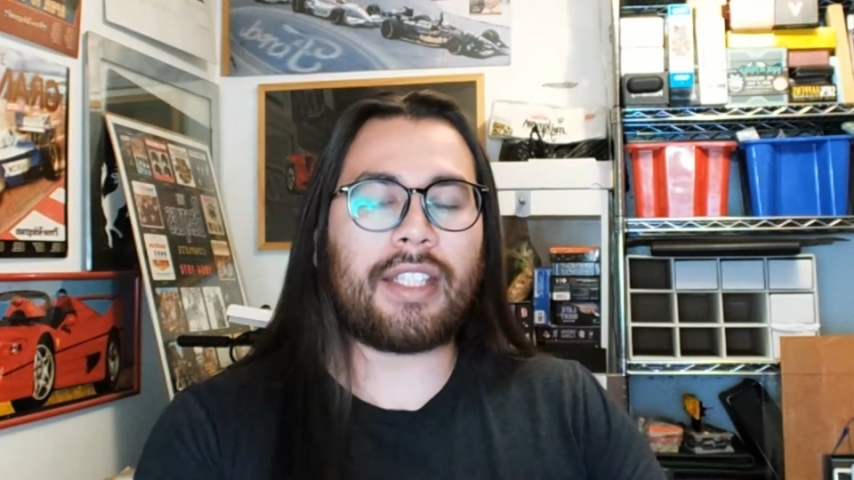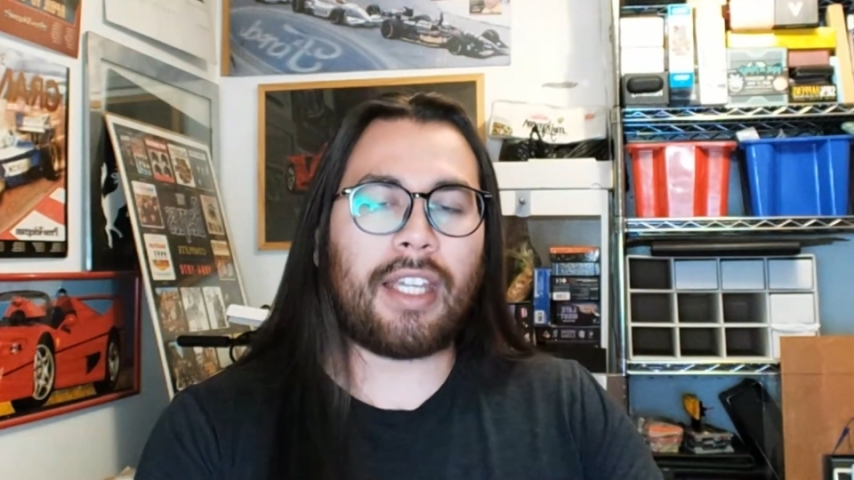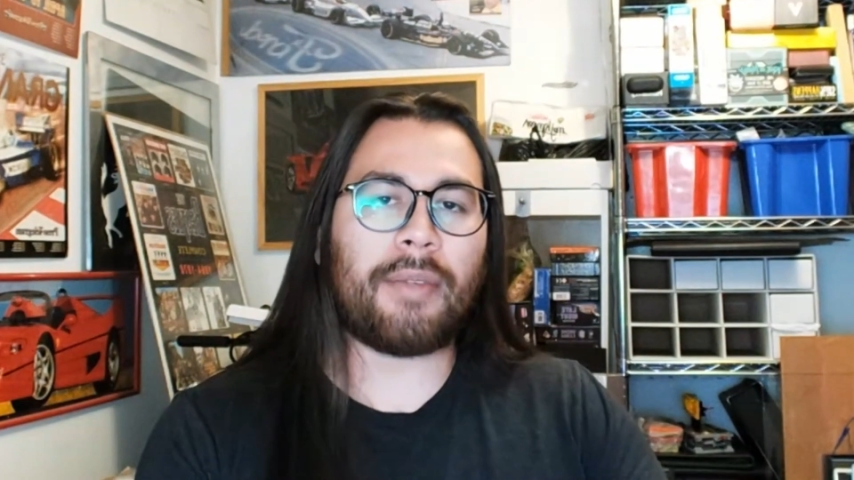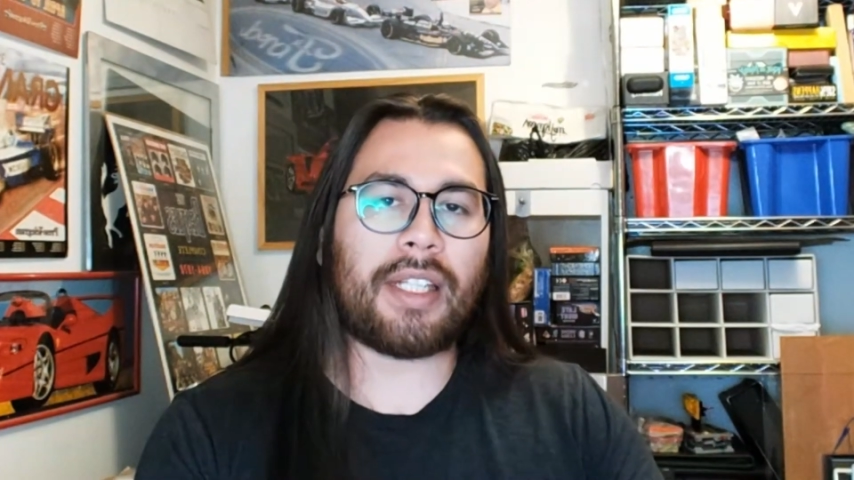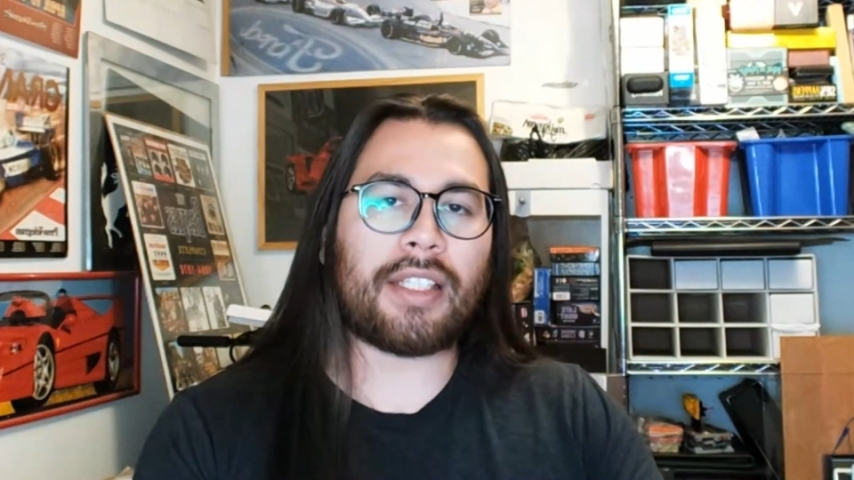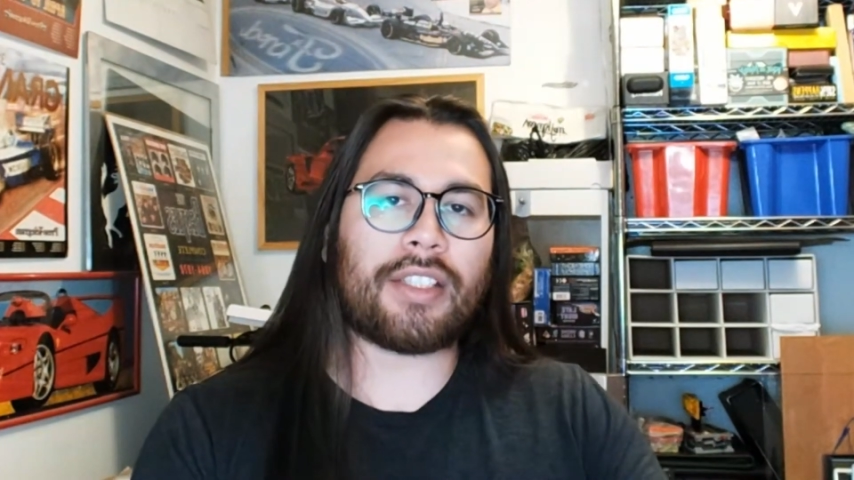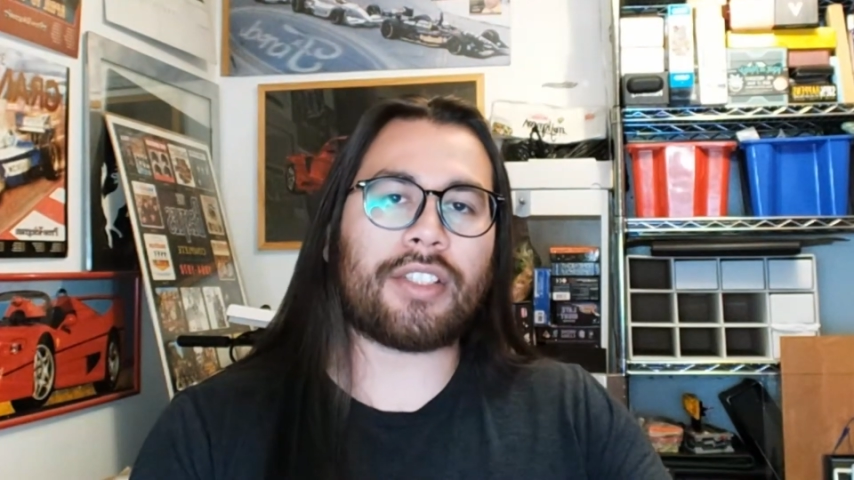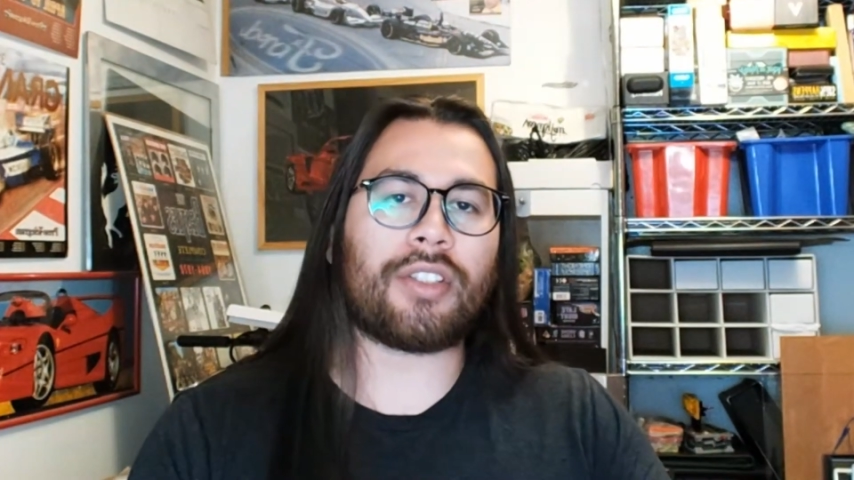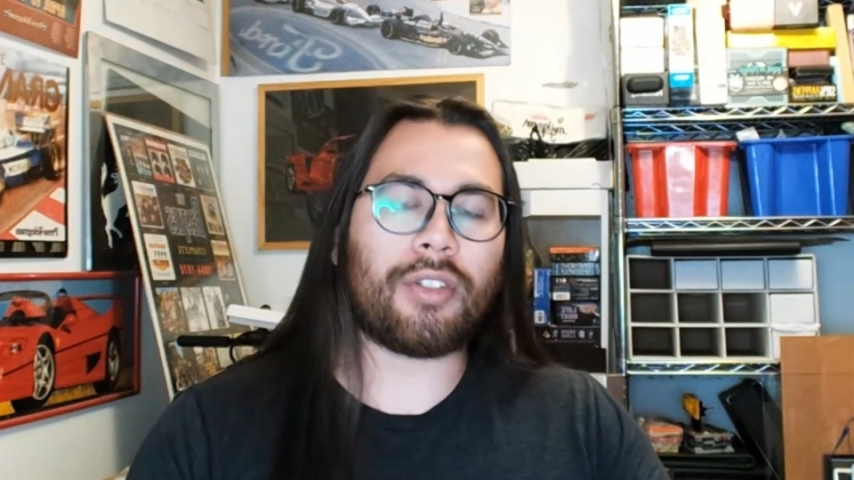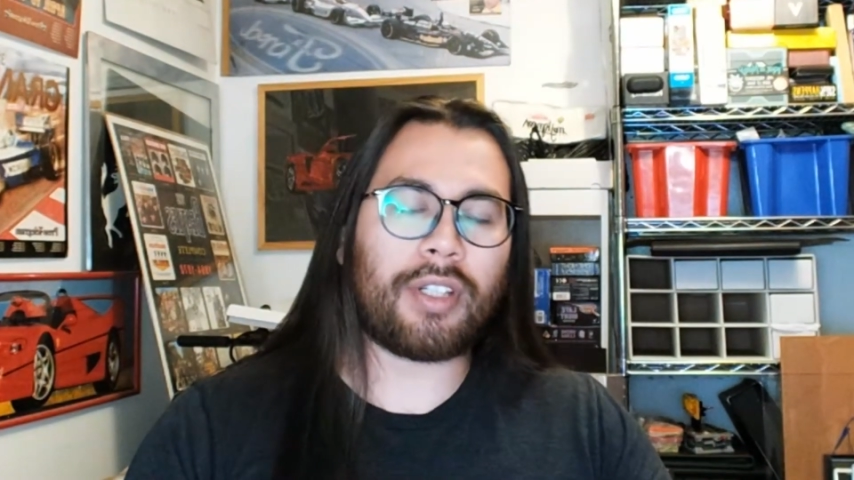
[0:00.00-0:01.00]
game and its
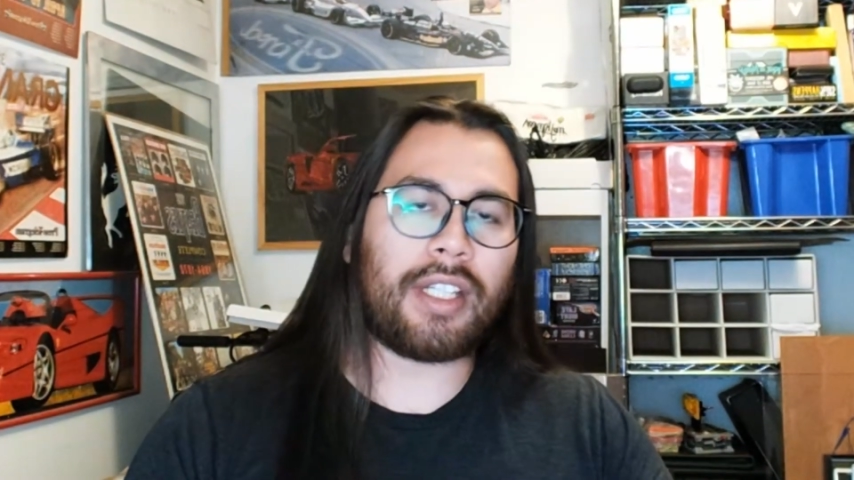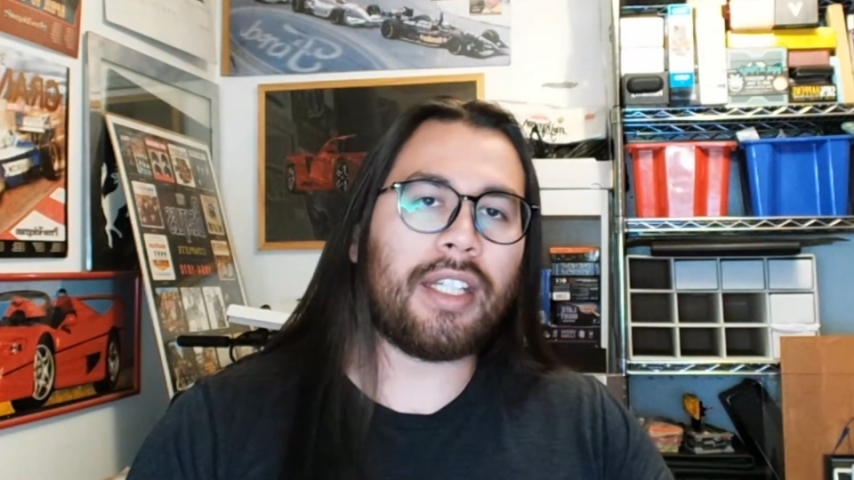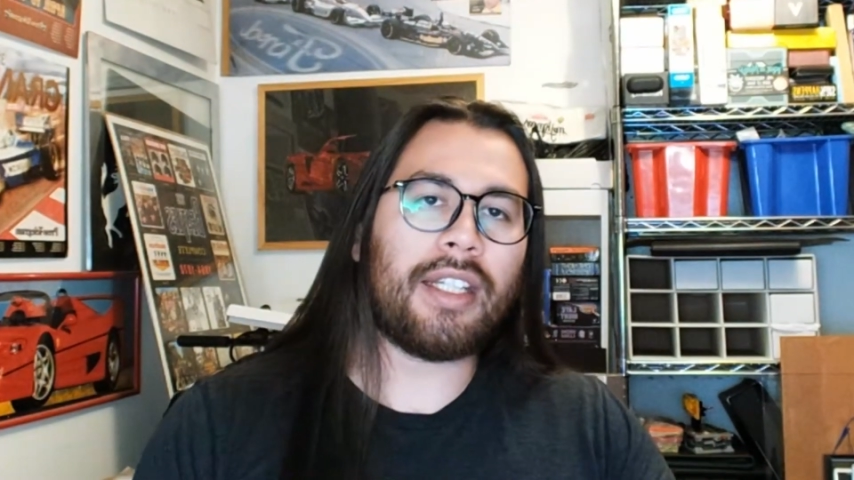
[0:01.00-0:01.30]
story.